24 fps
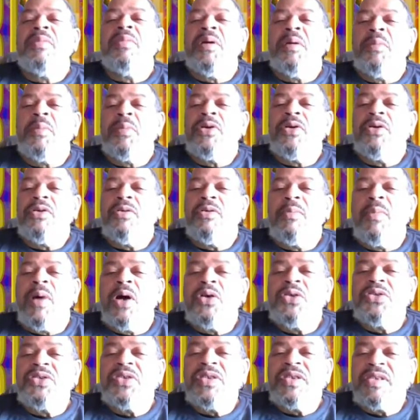Remember,
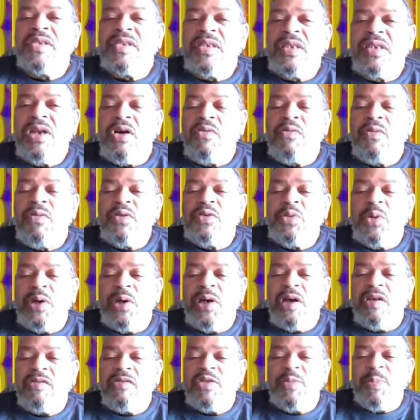Moses sent over
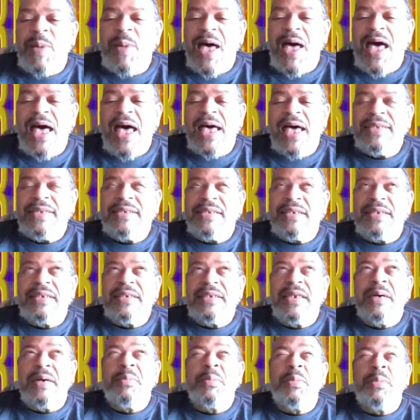12 spies in
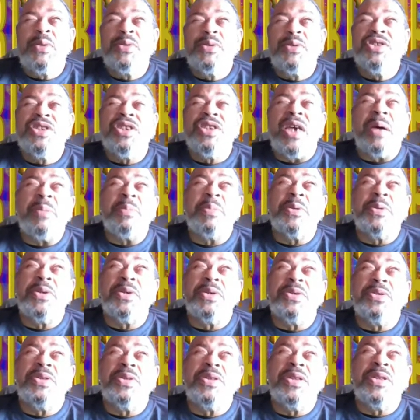Numbers
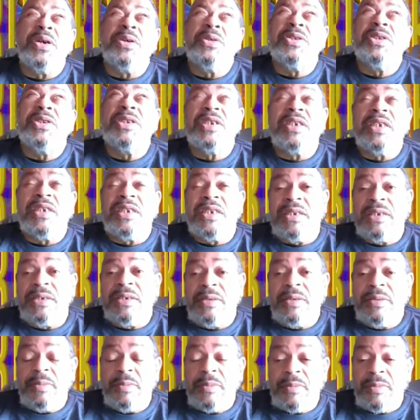chapter
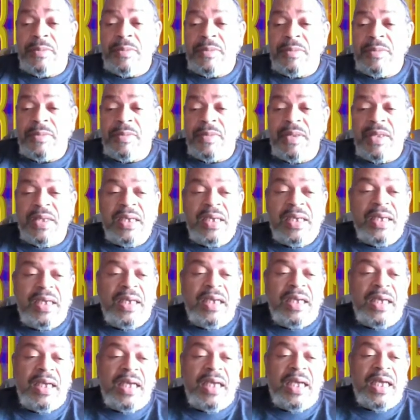13,
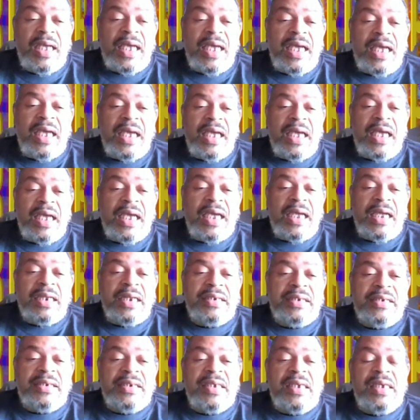
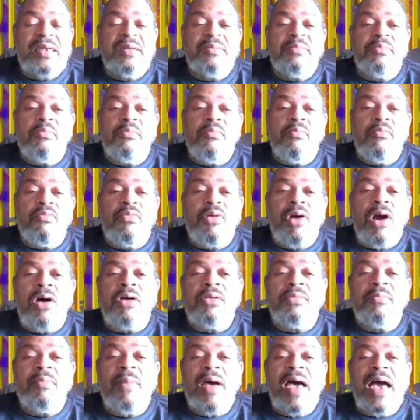and 10
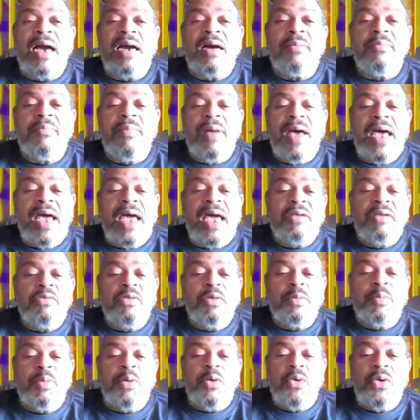brought back a bad
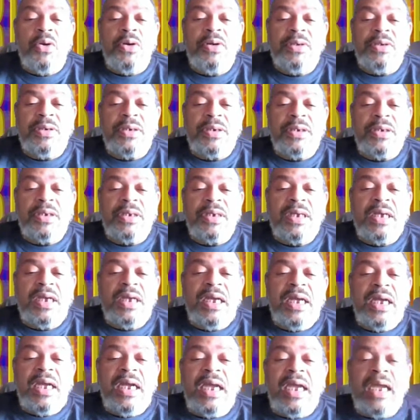report,
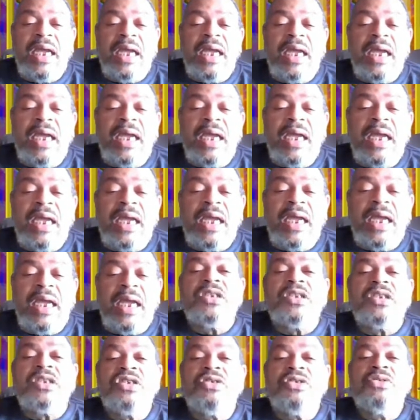and
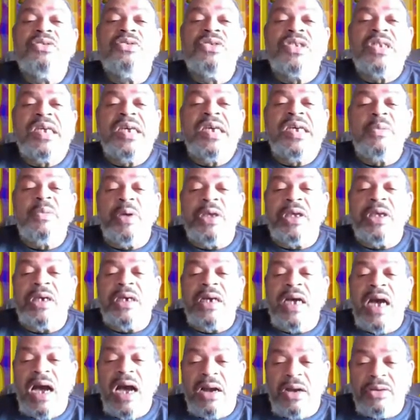only two said we
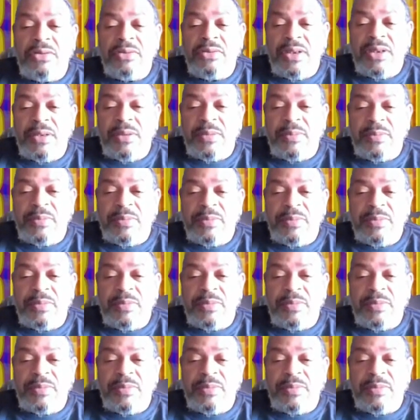could conquer them.